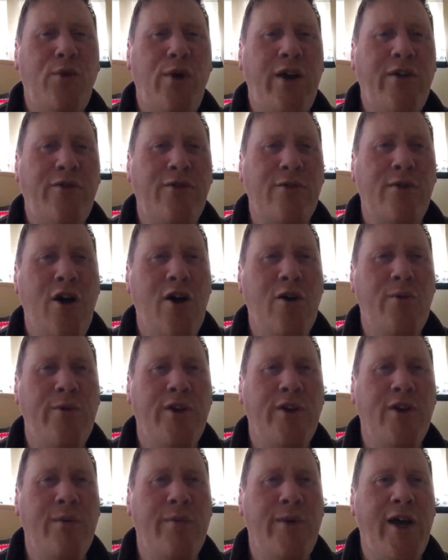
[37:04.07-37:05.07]
away from
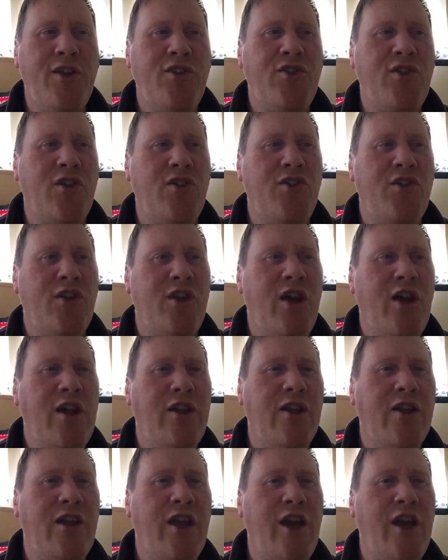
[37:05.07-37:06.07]
home in the Manchester
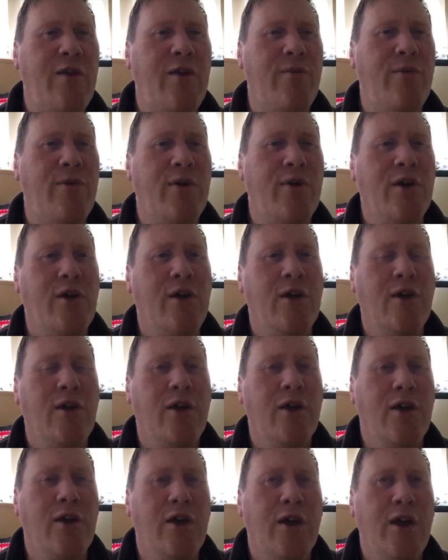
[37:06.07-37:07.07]
United game,
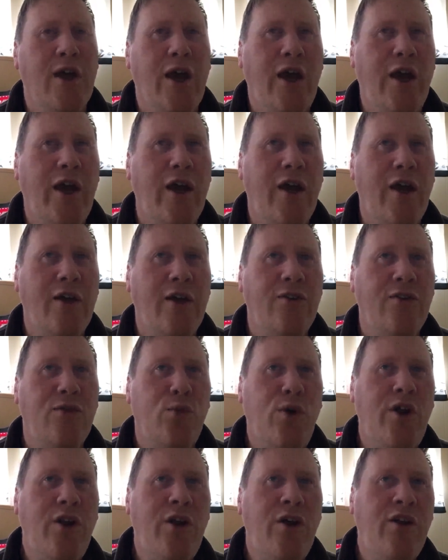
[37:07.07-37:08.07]
and
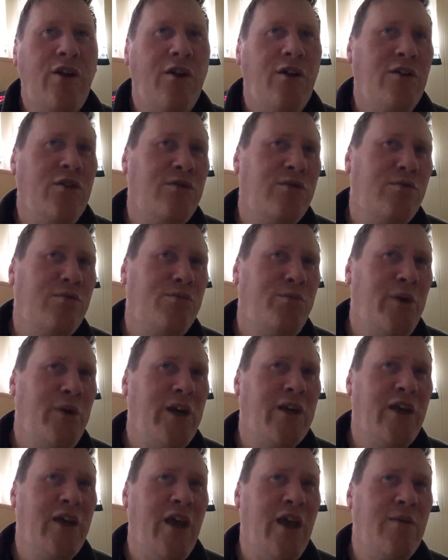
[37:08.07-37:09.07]
what other
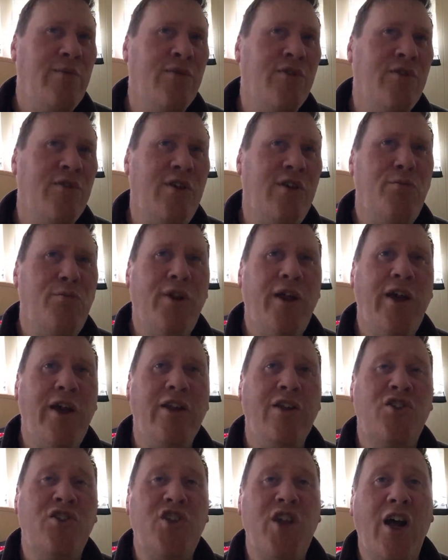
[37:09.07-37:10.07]
big games he
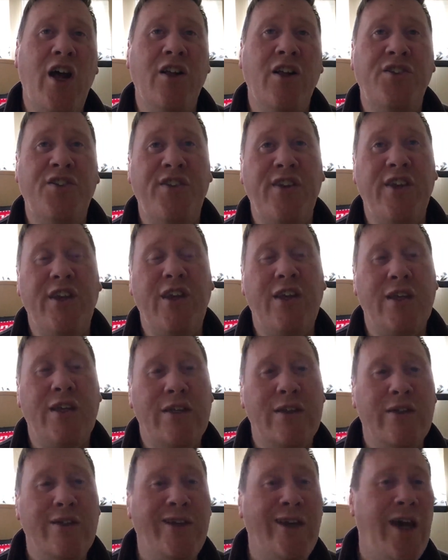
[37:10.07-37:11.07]
played at Chelsea?
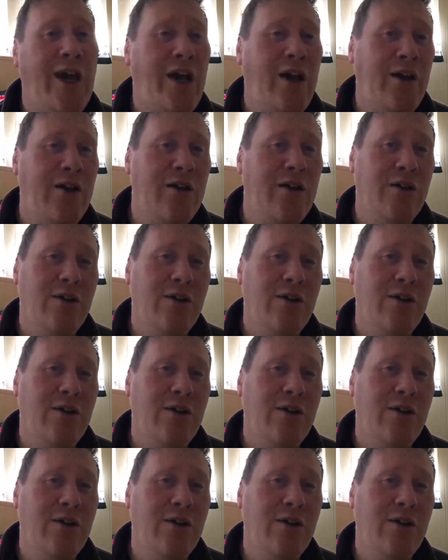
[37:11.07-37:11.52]
Yeah.